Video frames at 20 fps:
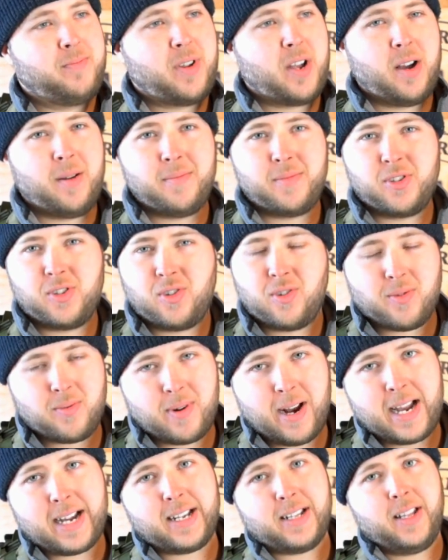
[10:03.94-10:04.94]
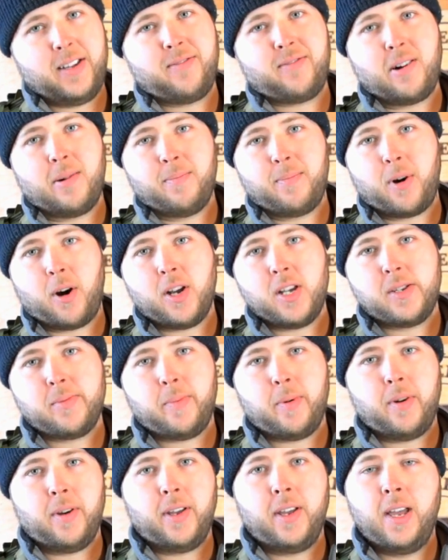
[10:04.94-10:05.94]
comes directly from Price
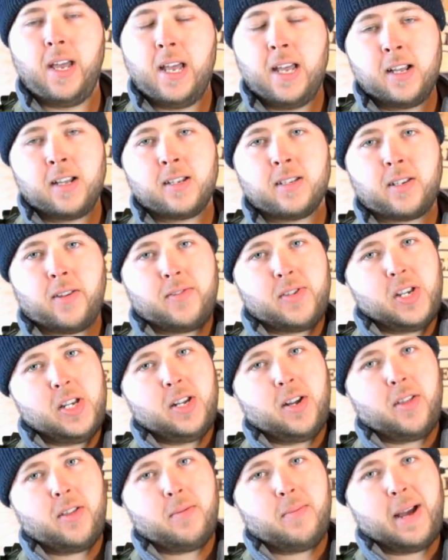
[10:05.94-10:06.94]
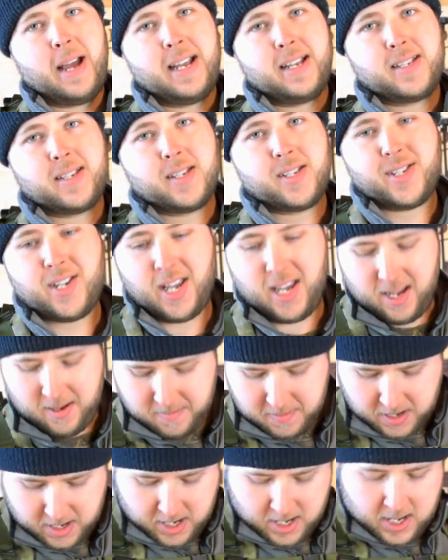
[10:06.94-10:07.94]
Point because I've seen other bags the same,